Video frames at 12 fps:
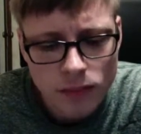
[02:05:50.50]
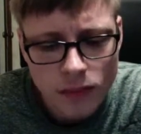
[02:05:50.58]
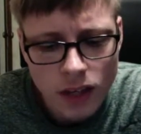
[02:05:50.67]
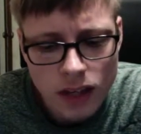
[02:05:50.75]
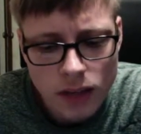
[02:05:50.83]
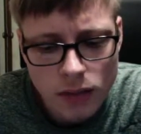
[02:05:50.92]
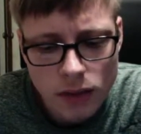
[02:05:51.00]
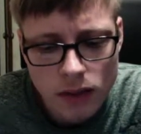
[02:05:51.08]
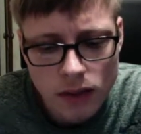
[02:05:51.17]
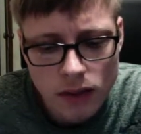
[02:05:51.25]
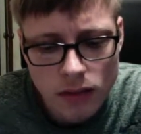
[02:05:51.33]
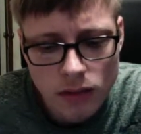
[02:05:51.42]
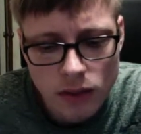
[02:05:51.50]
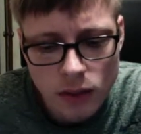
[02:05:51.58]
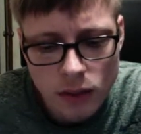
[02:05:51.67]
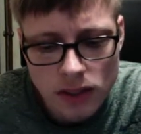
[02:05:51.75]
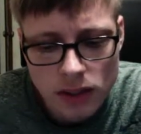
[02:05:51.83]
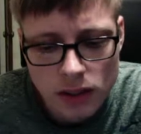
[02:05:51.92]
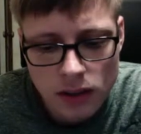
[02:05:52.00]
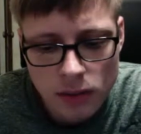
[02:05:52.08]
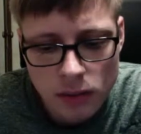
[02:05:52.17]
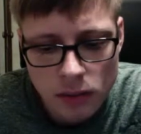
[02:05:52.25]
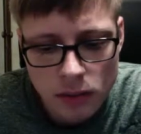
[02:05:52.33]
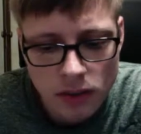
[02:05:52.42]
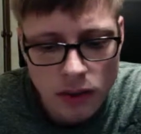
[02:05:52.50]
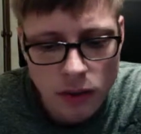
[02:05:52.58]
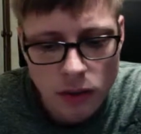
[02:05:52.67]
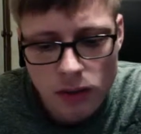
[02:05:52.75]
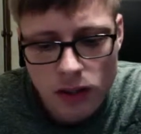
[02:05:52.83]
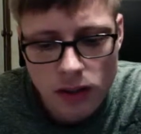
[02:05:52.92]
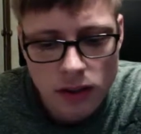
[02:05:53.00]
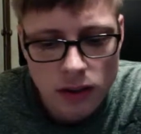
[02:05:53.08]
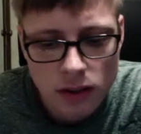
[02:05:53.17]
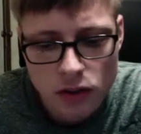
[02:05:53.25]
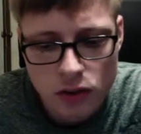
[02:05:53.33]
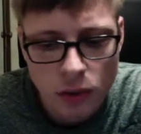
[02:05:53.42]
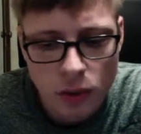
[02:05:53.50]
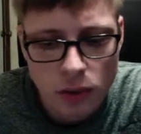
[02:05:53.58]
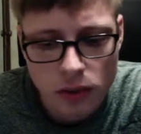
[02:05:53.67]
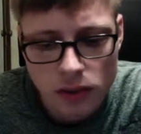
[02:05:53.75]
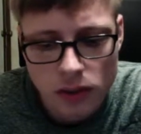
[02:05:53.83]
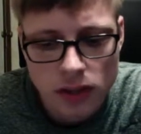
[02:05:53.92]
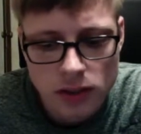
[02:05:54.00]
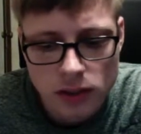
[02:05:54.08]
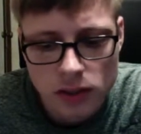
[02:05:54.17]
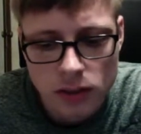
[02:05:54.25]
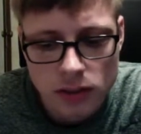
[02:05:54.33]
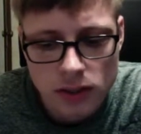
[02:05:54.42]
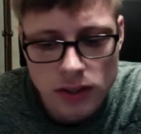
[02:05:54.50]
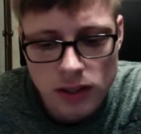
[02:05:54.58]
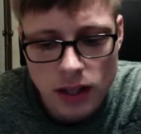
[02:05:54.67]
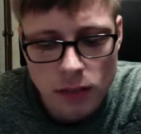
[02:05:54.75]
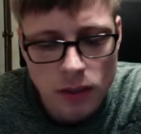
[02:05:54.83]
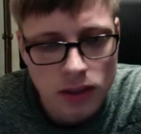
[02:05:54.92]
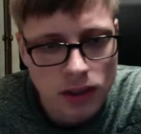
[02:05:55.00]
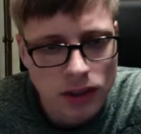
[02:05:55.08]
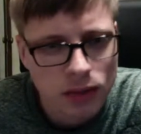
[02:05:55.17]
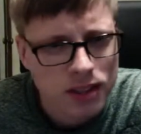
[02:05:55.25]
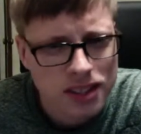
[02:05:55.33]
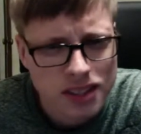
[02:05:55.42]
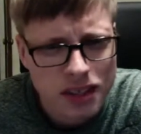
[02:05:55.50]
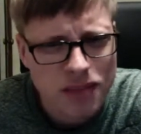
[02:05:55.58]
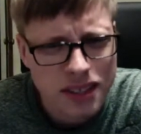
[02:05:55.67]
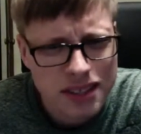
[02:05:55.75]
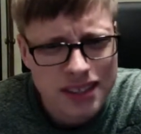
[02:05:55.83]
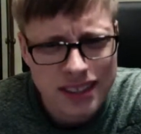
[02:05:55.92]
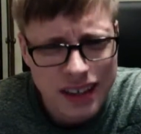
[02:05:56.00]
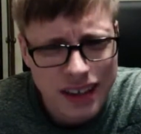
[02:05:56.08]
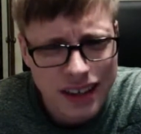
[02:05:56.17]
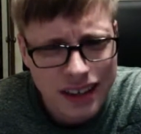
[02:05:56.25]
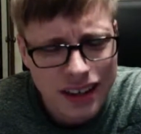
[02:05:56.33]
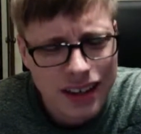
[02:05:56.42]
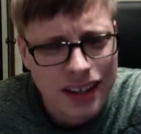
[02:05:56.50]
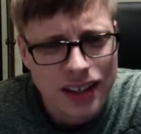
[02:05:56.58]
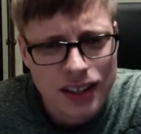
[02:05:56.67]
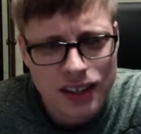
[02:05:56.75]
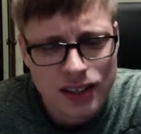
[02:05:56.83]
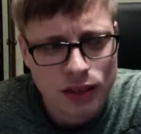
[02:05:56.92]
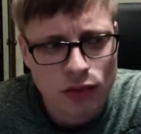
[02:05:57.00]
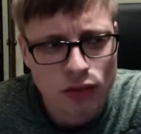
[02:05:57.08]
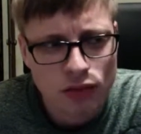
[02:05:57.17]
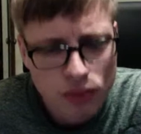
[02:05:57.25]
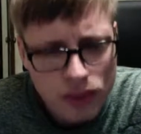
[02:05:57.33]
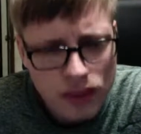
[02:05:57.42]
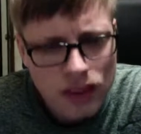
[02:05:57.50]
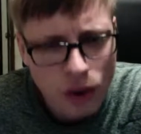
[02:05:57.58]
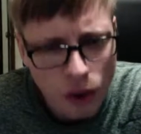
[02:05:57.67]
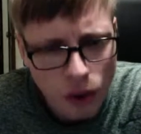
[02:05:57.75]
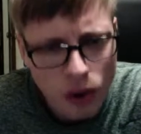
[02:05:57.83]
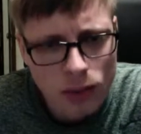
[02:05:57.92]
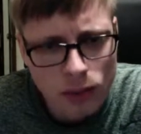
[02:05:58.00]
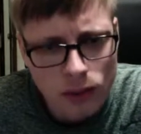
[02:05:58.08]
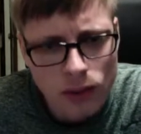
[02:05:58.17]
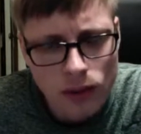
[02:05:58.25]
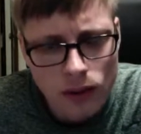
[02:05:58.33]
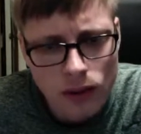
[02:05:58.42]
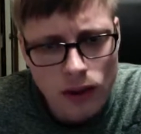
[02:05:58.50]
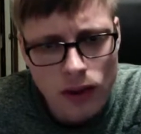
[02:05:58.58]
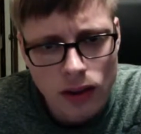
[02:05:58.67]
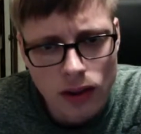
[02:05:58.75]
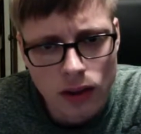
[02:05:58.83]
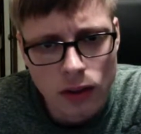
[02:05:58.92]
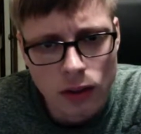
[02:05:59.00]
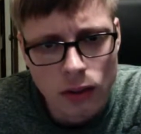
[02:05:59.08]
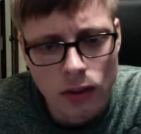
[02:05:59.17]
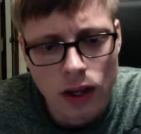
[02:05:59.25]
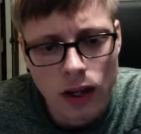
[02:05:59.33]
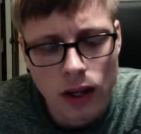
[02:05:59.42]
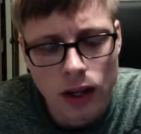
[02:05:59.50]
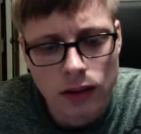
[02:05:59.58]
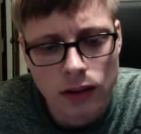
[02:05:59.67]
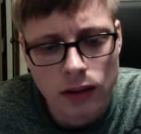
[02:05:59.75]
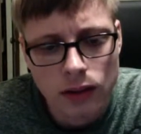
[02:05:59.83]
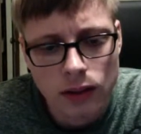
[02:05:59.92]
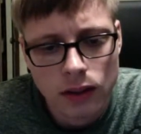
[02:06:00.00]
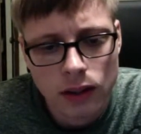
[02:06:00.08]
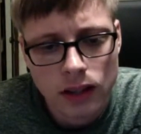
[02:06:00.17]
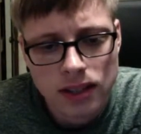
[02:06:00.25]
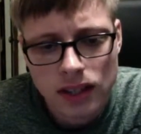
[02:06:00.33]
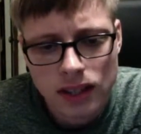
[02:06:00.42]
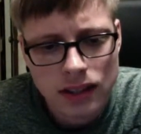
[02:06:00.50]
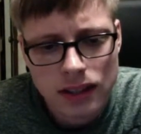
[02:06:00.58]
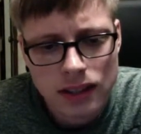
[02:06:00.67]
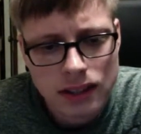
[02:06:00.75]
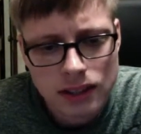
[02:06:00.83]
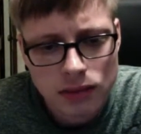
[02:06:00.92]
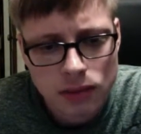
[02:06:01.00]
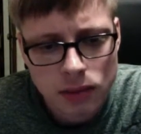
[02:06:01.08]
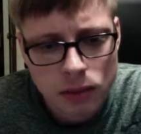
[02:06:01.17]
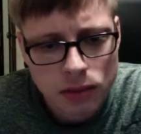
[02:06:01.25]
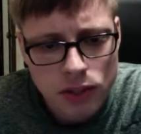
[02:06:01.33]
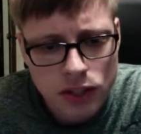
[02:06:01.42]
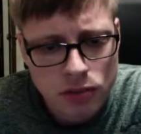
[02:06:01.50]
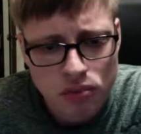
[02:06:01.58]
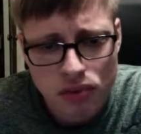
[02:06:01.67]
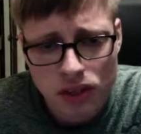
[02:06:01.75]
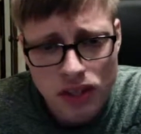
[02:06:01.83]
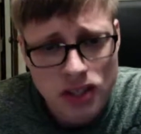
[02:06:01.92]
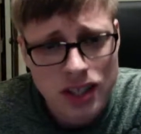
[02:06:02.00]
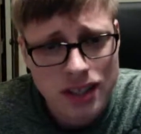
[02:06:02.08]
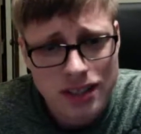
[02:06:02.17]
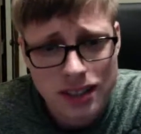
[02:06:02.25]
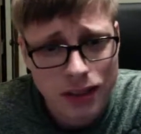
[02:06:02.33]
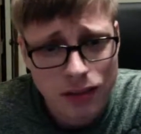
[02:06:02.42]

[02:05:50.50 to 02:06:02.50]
and everything, even though it's like people say, oh, don't let the trolls get to you and this and that, but like the stuff they say is like really horrible, and it's not that easy for people to just brush that stuff